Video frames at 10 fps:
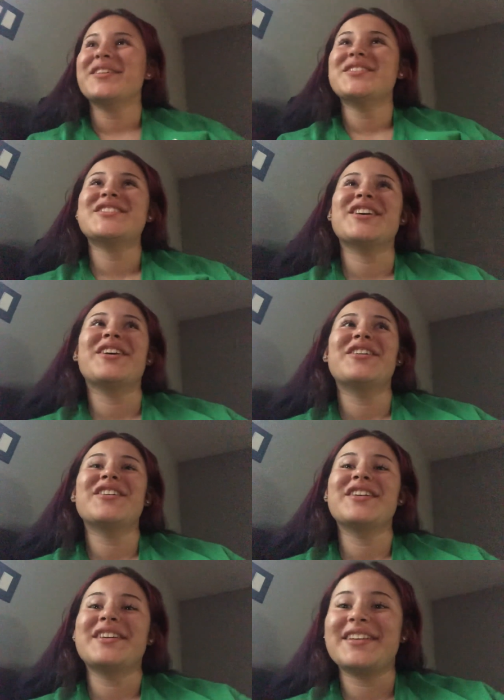
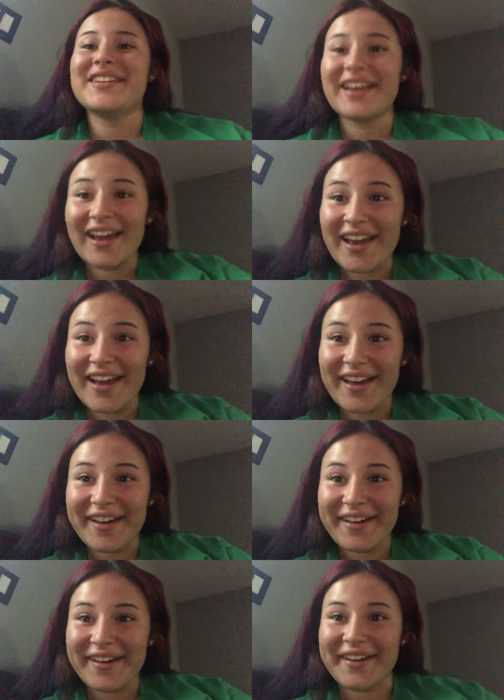So
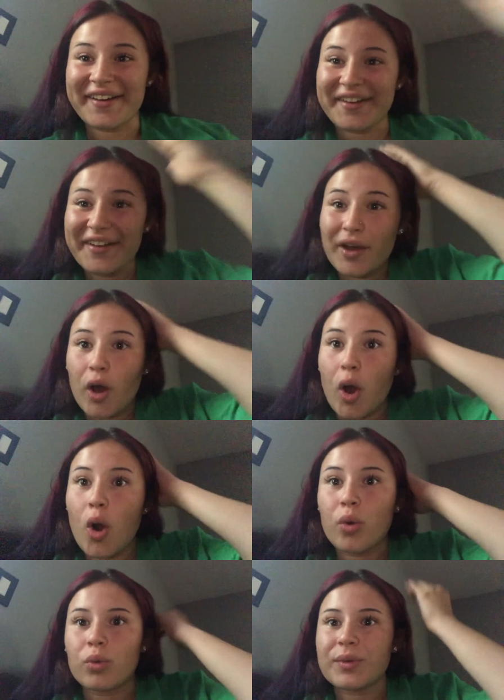yeah.
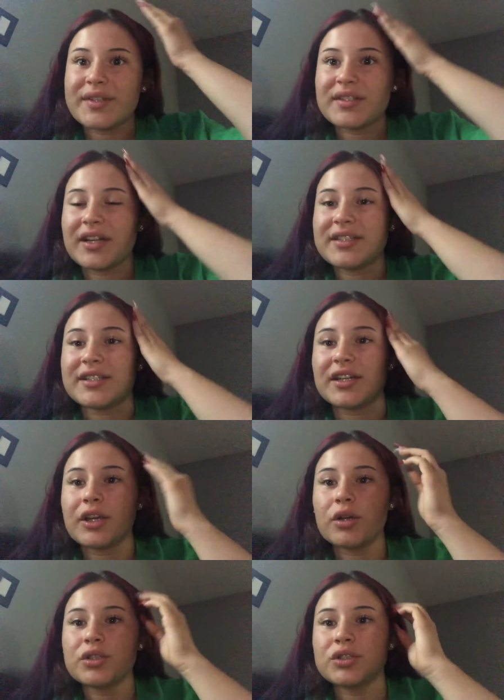Oh, reason I didn't
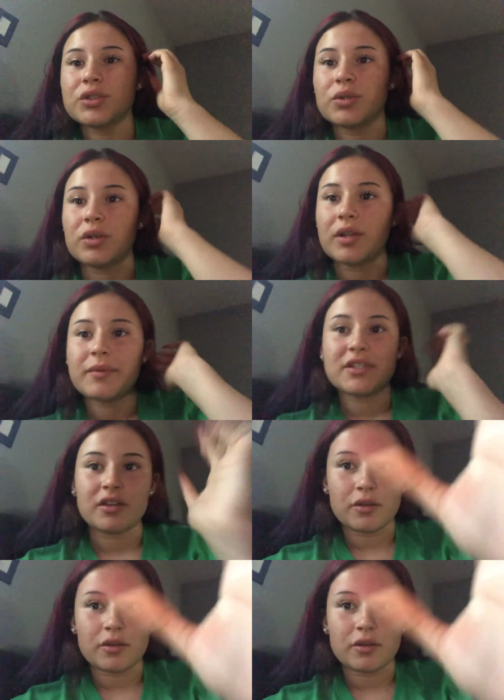go to school. Let me tell